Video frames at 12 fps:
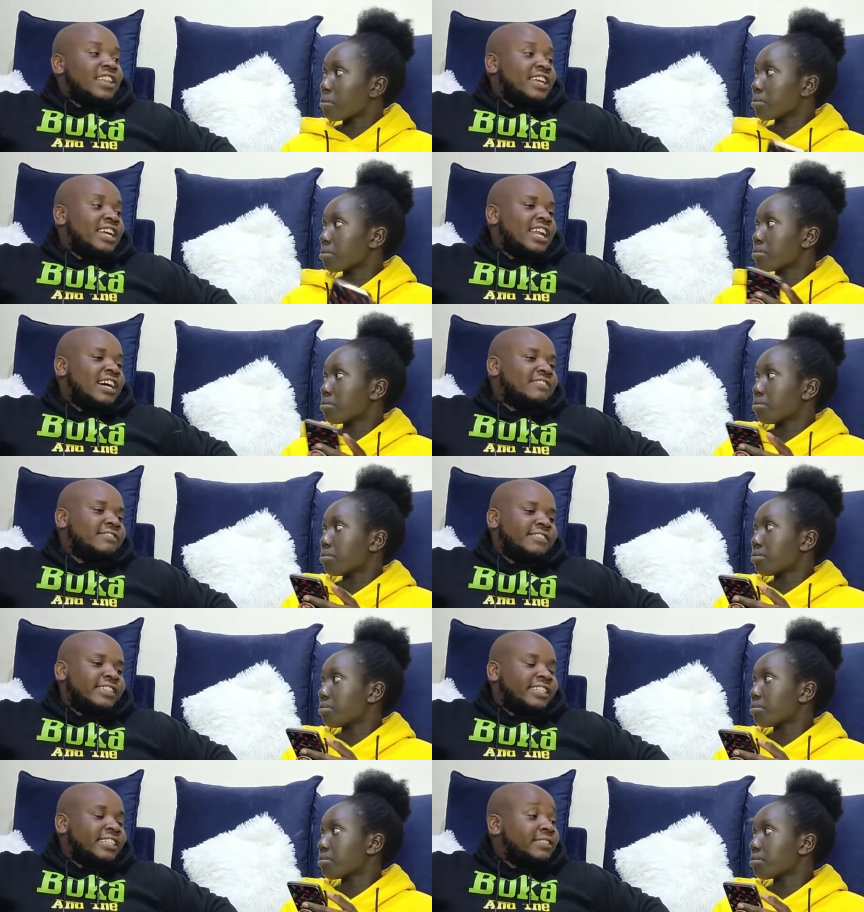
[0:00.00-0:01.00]
Speaker 1: Then I love
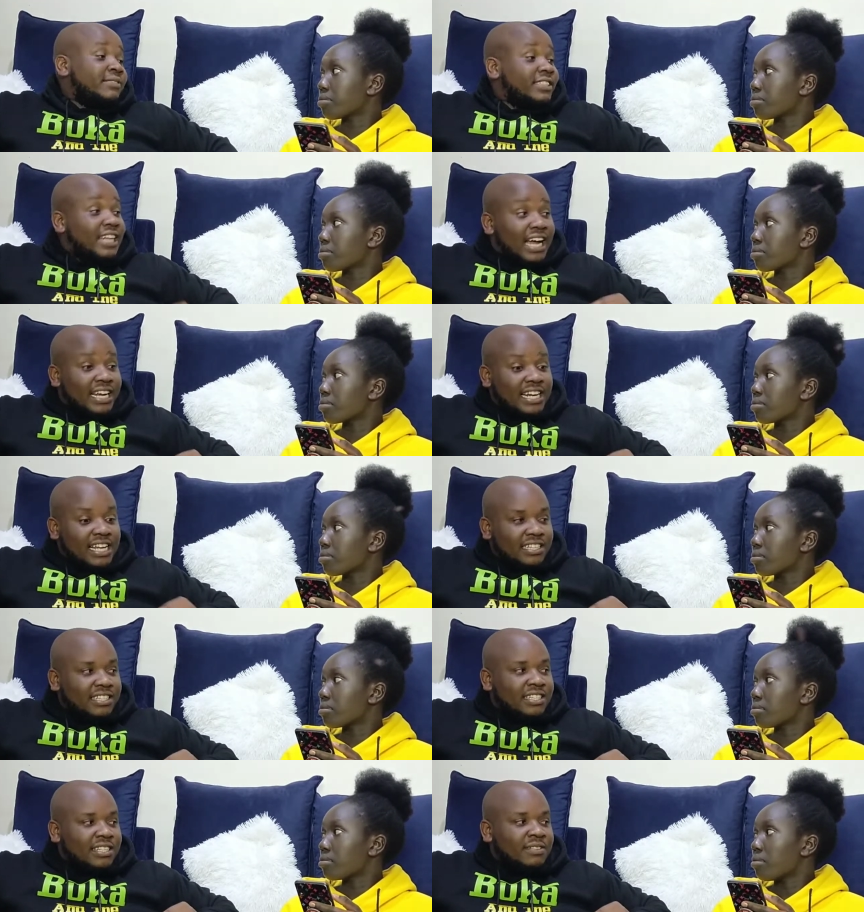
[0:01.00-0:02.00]
uh, that I
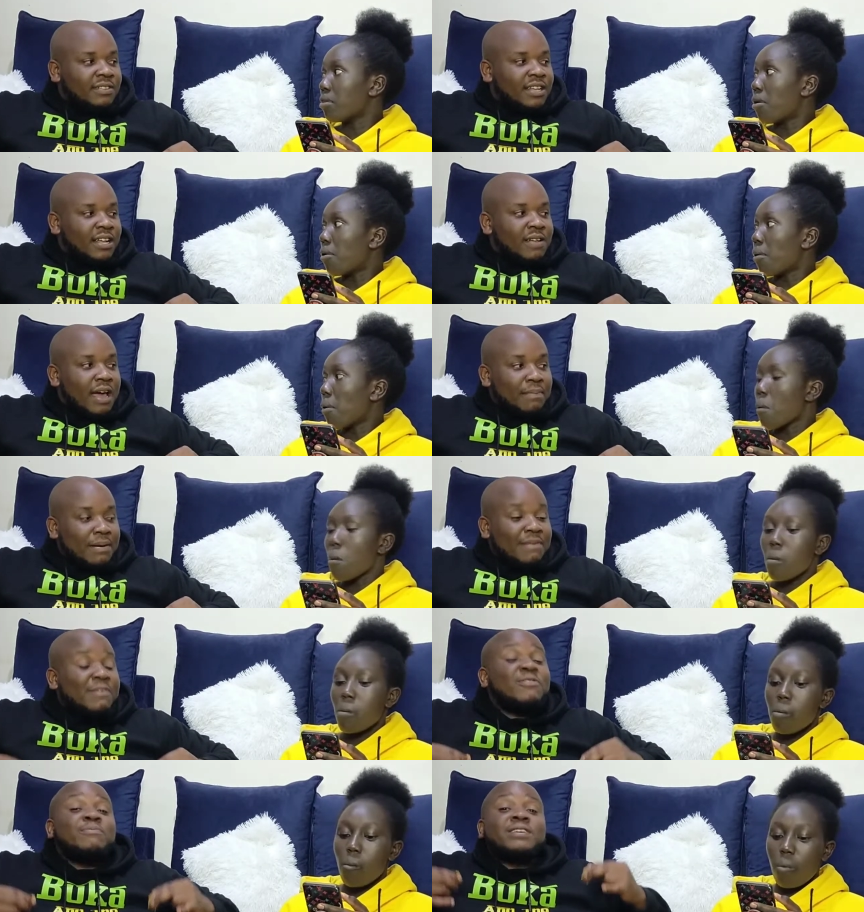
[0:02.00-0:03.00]
dance. I'm a
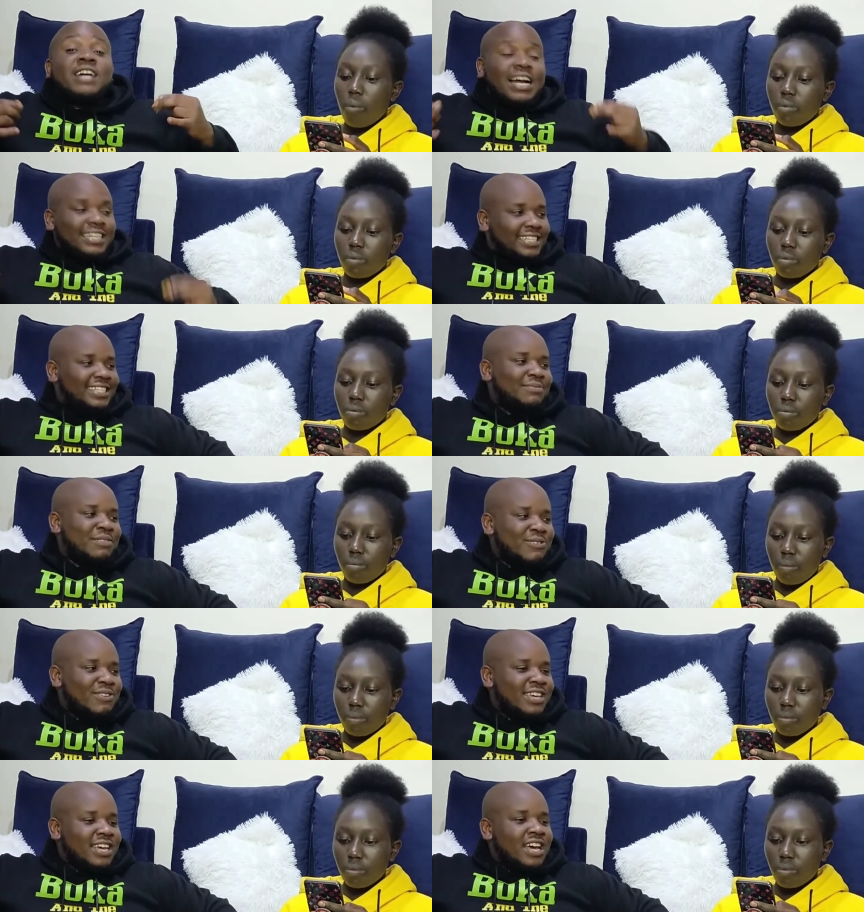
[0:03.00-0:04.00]
performing artist by the
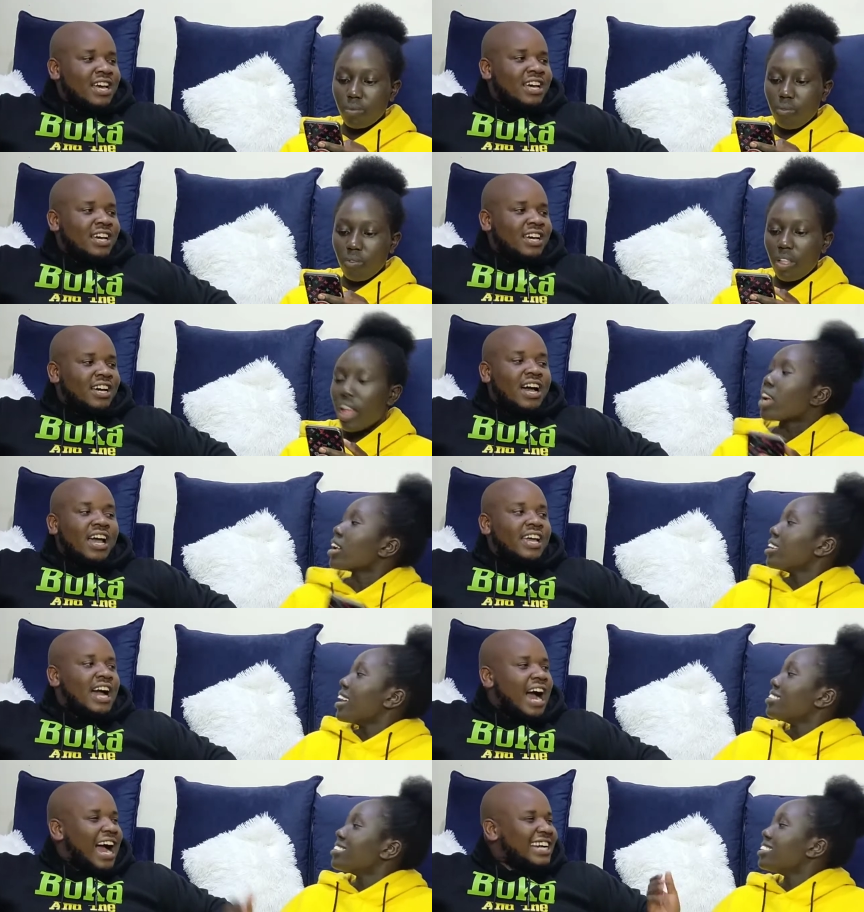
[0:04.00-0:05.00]
way. I
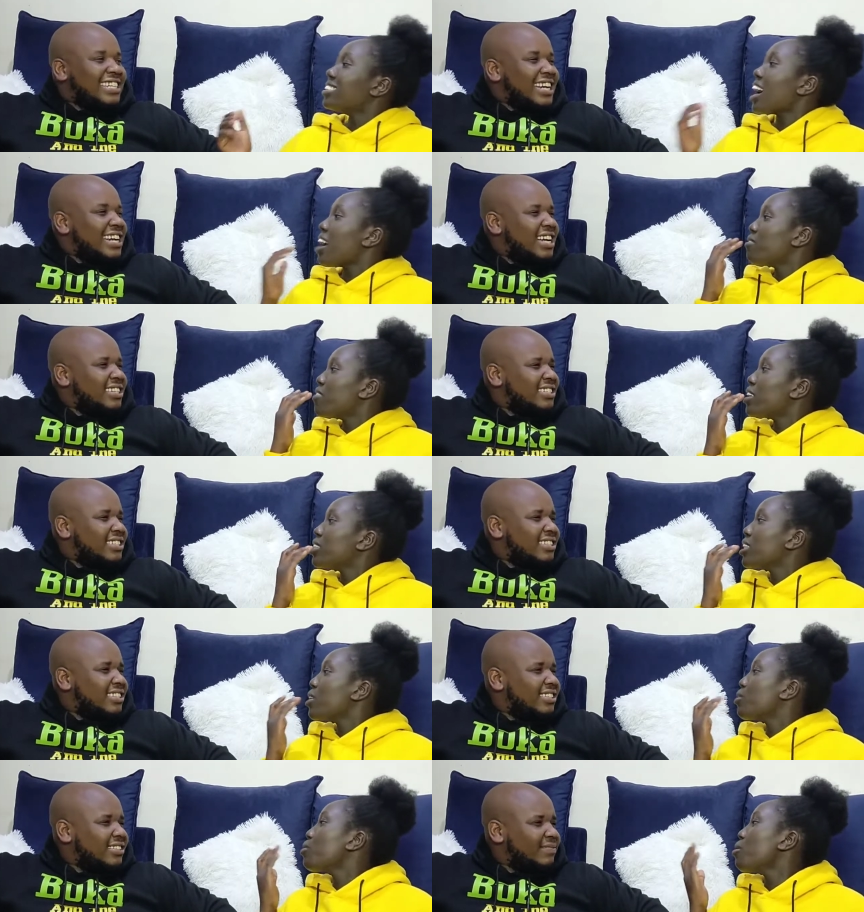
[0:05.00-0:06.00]
Does act. It, I dance.
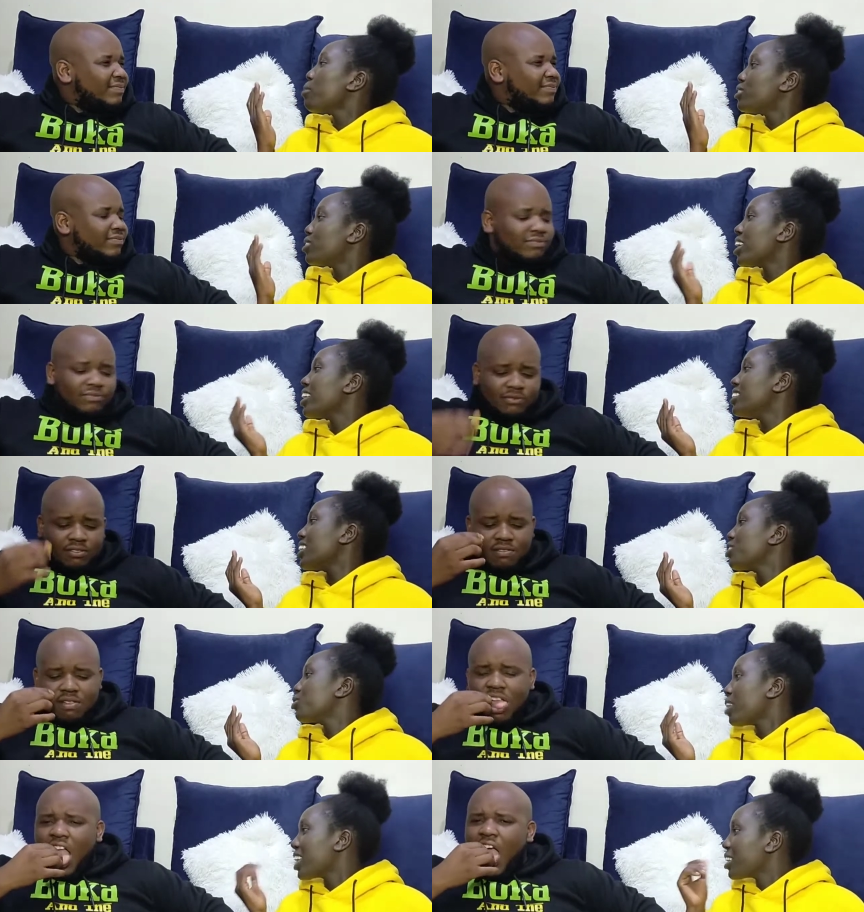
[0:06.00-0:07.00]
Speaker 2: The, what am talking
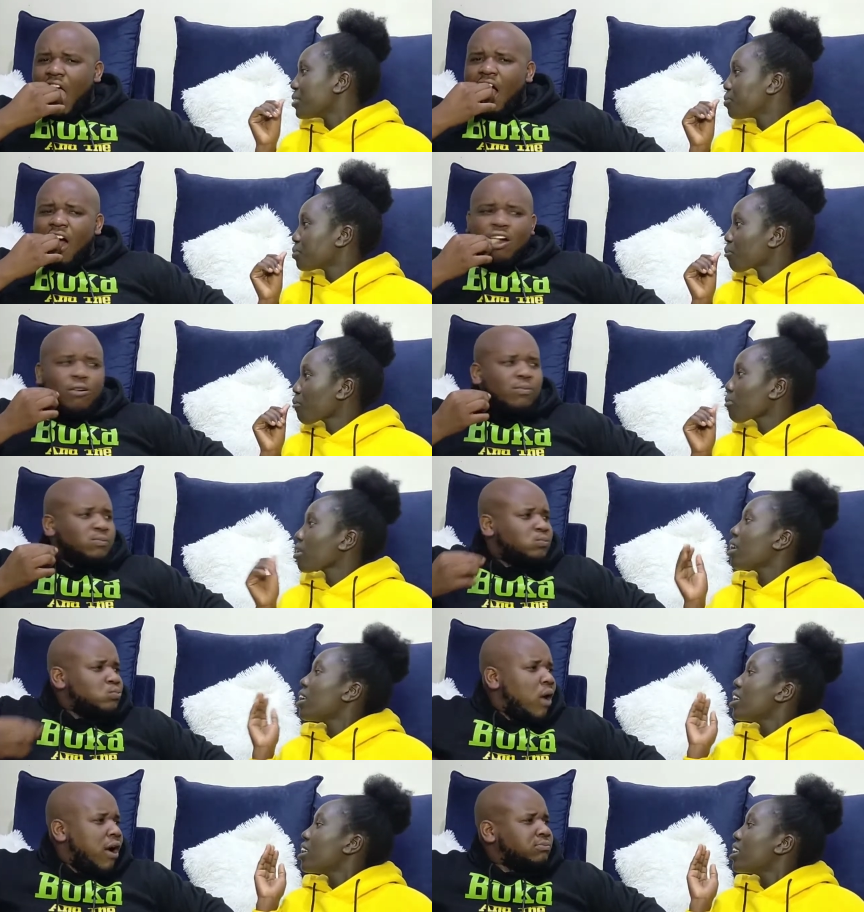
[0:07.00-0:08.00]
just Swahili?
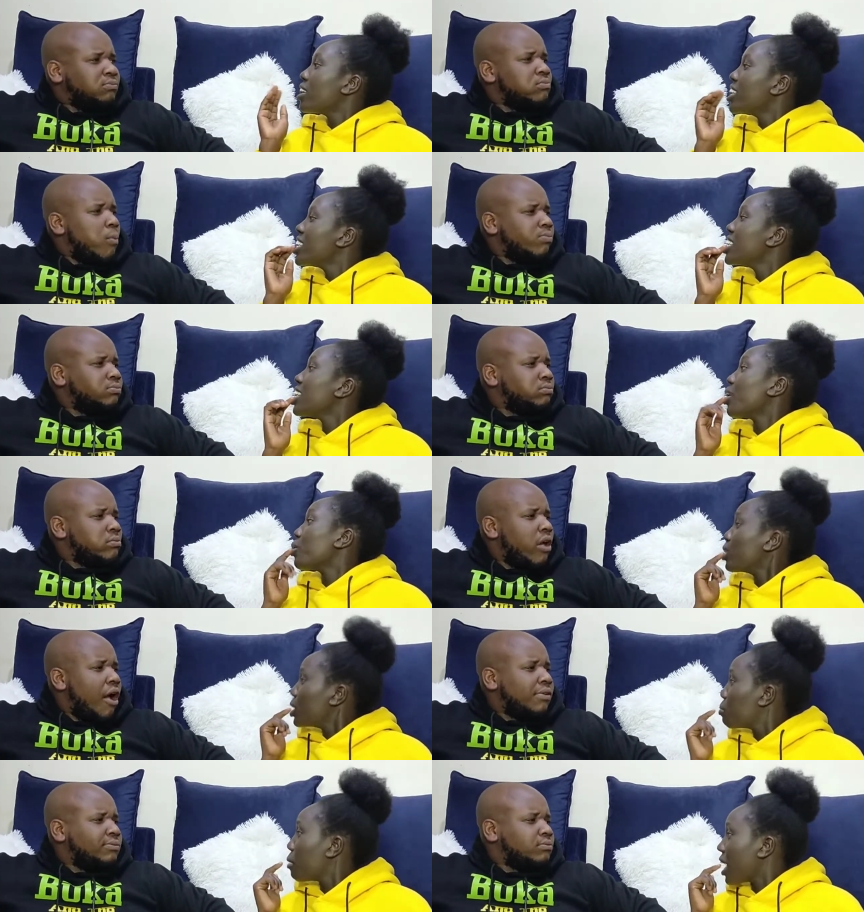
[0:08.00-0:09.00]
Nini
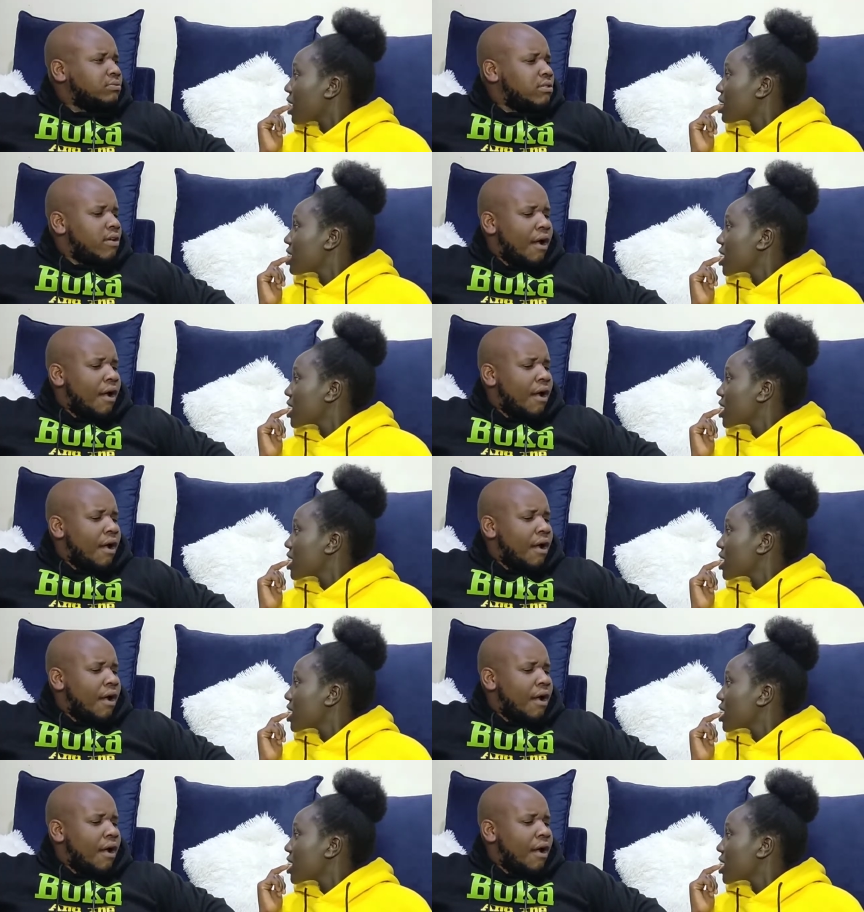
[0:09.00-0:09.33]
nakulipa?